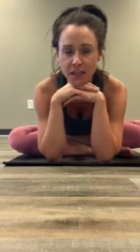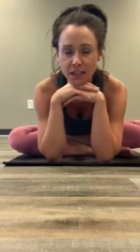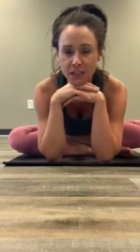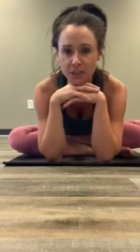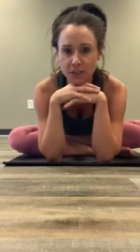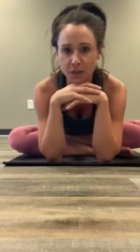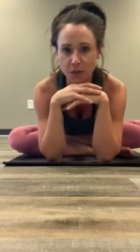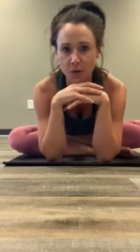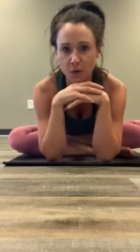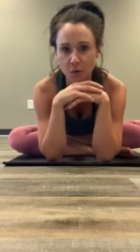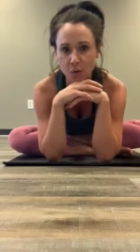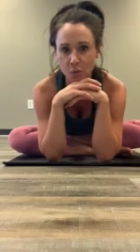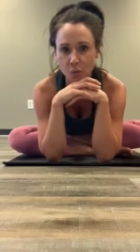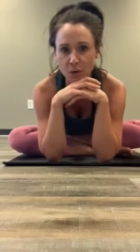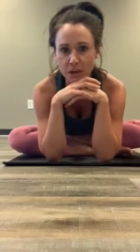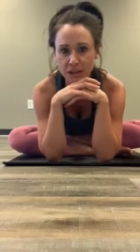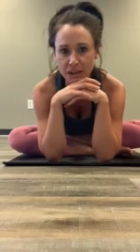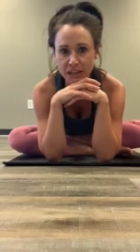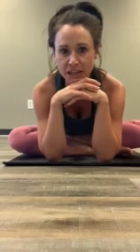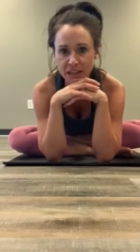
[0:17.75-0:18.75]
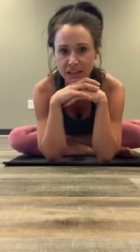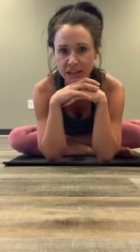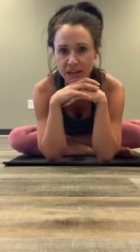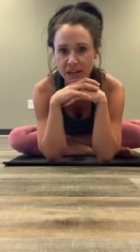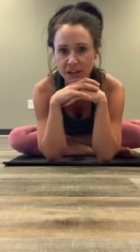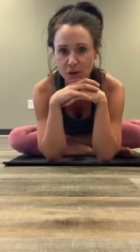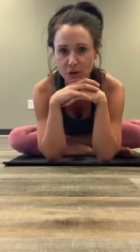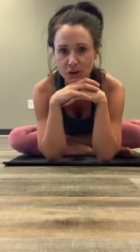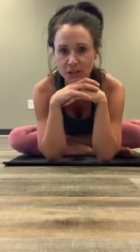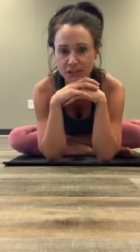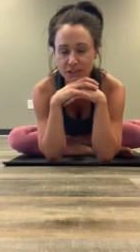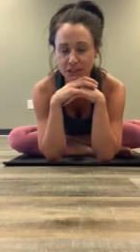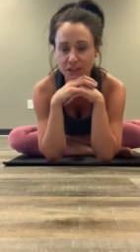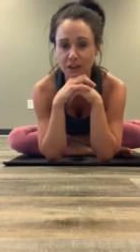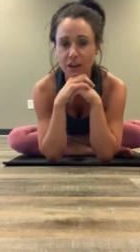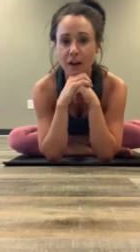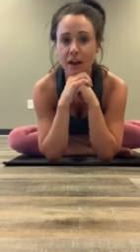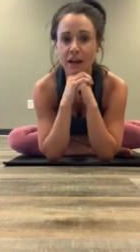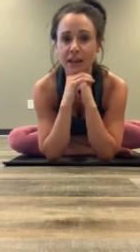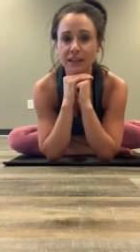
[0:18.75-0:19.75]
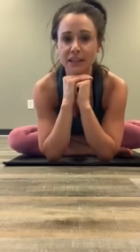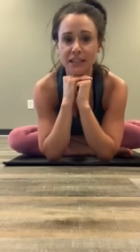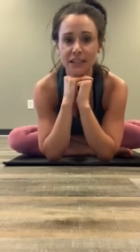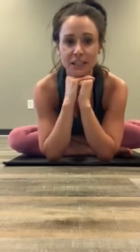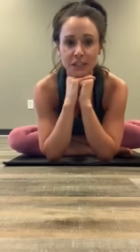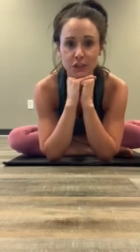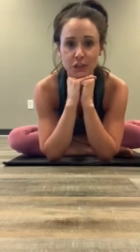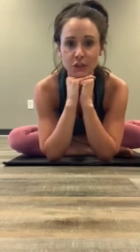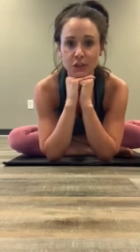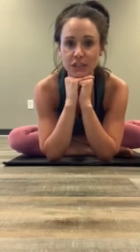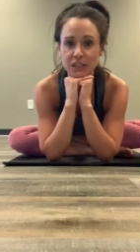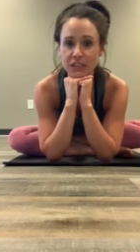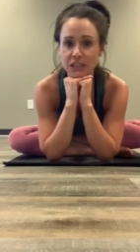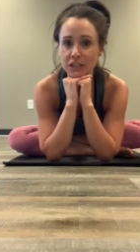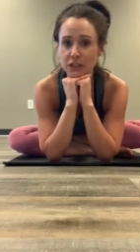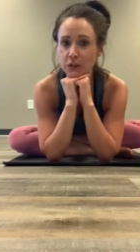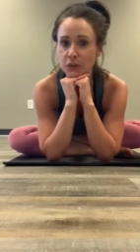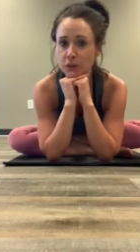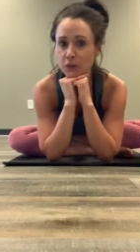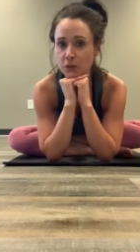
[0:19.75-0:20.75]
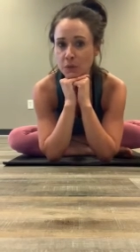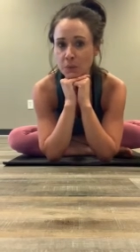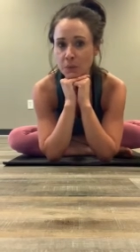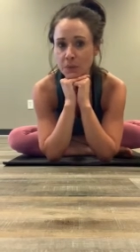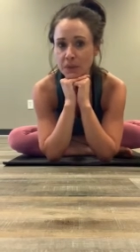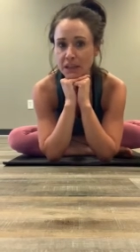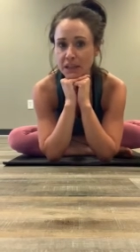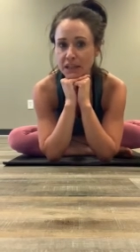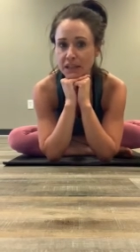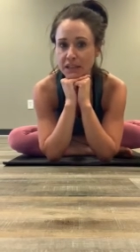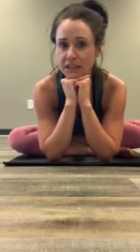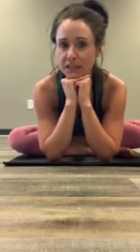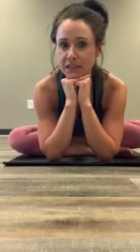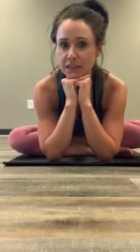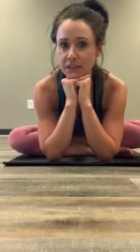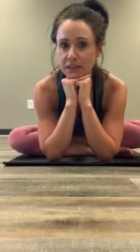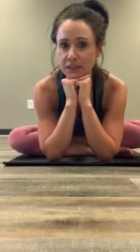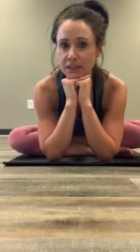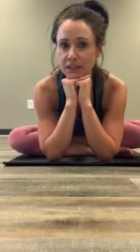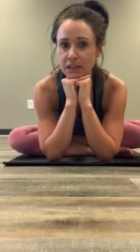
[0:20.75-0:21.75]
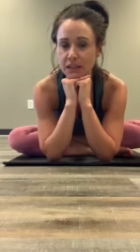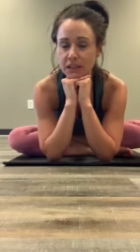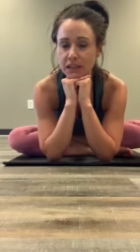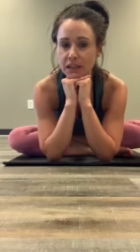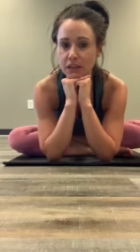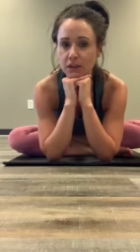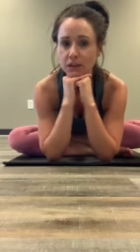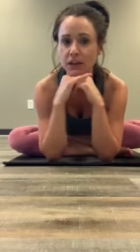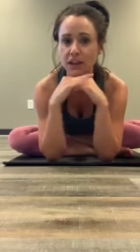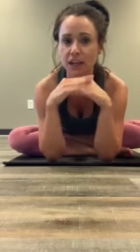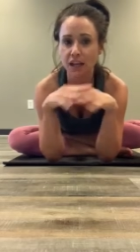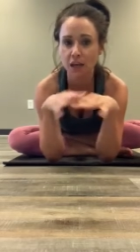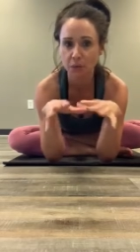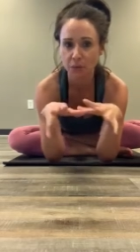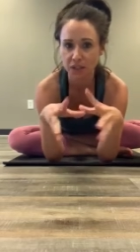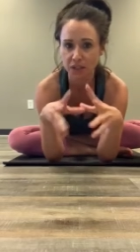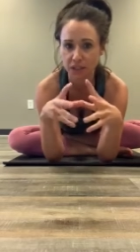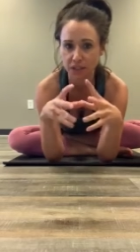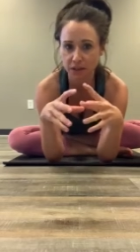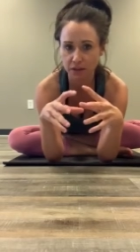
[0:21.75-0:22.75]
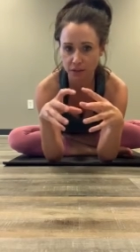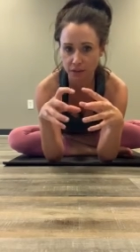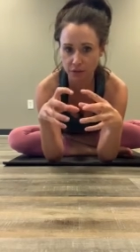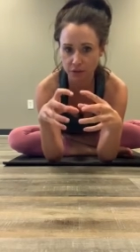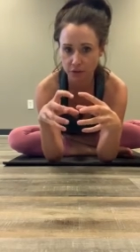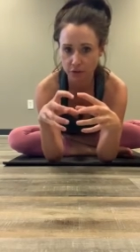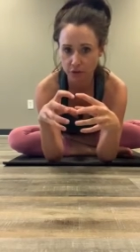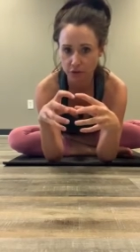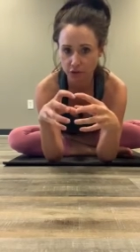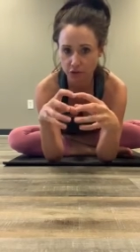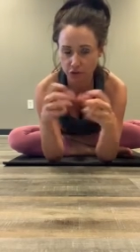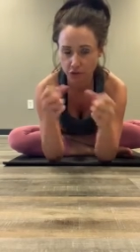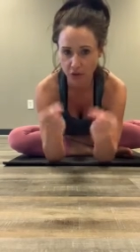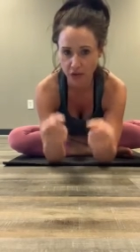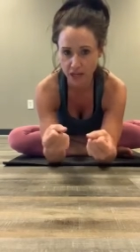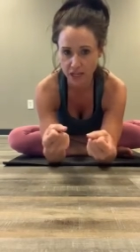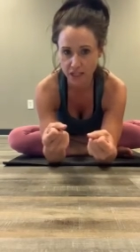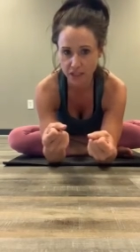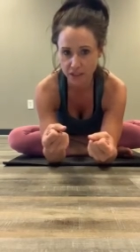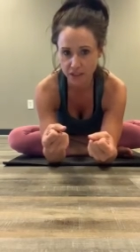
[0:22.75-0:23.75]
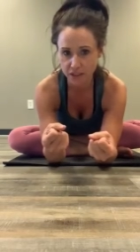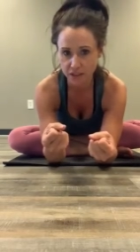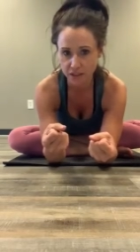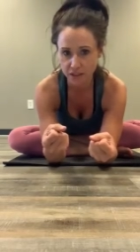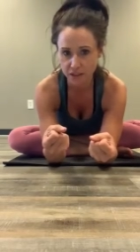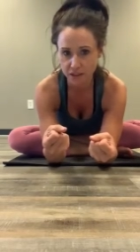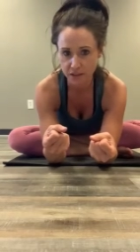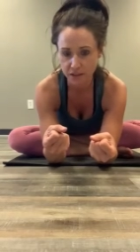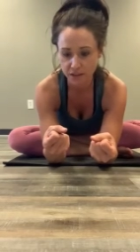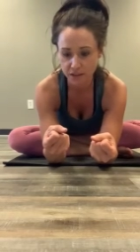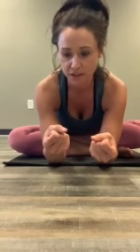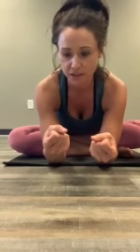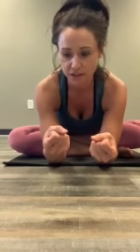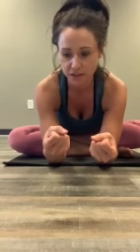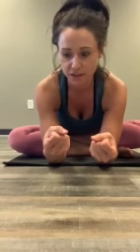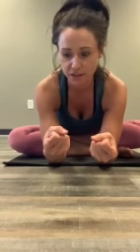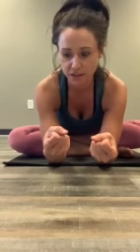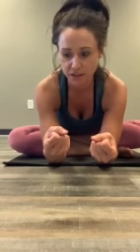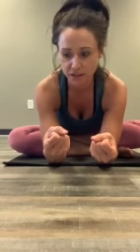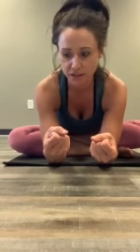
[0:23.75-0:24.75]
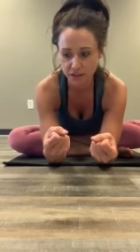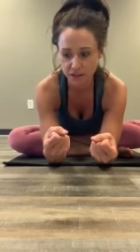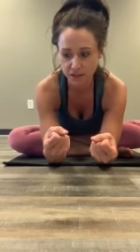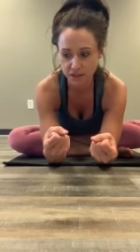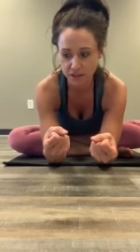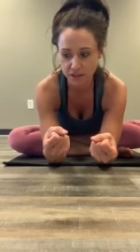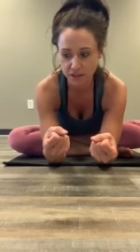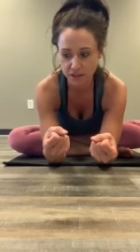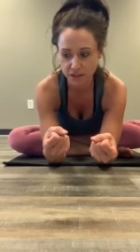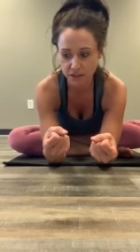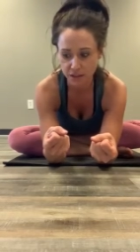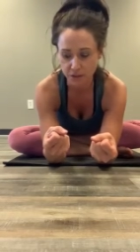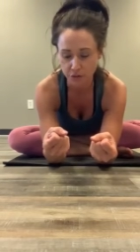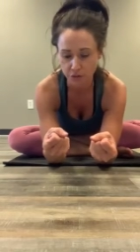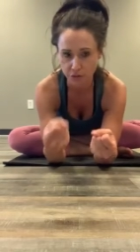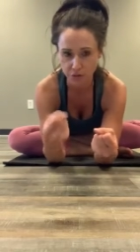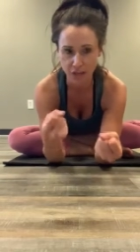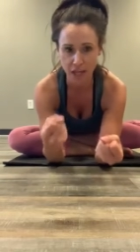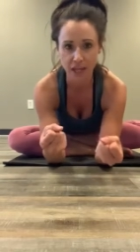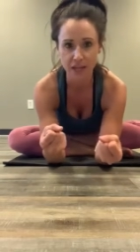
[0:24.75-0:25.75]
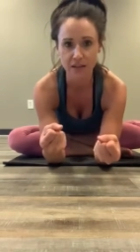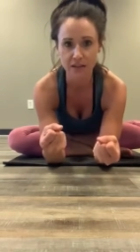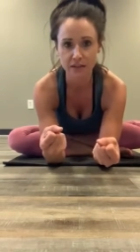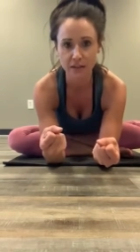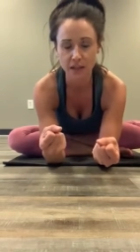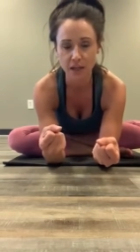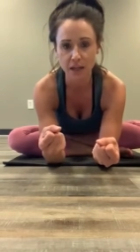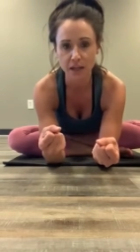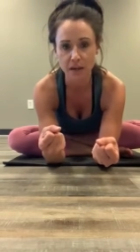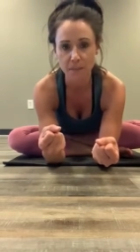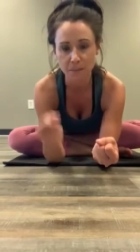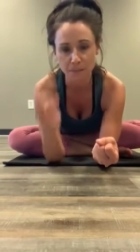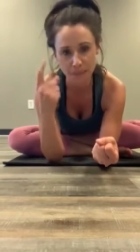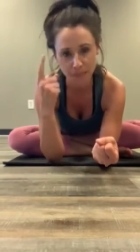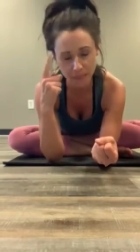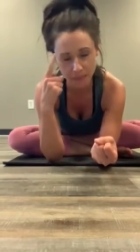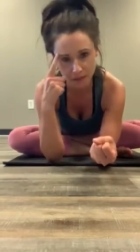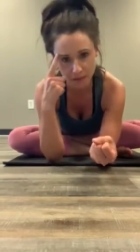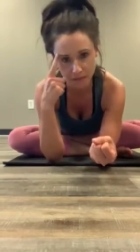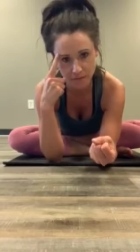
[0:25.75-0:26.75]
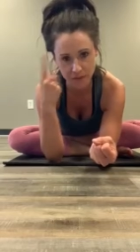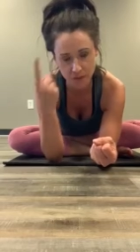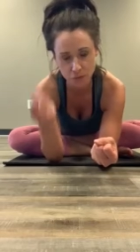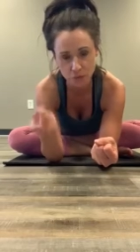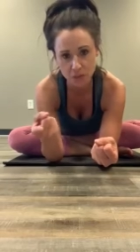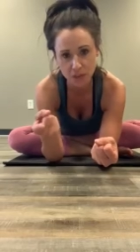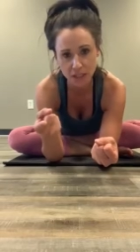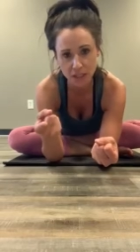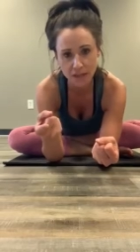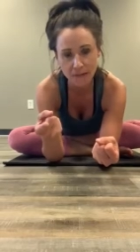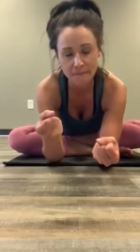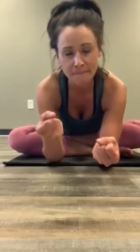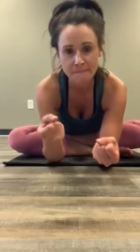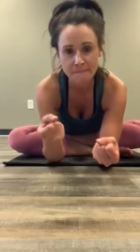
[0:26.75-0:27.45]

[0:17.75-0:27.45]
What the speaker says: So one thing that I notice a lot that students do is they look at what they're trying to create visually,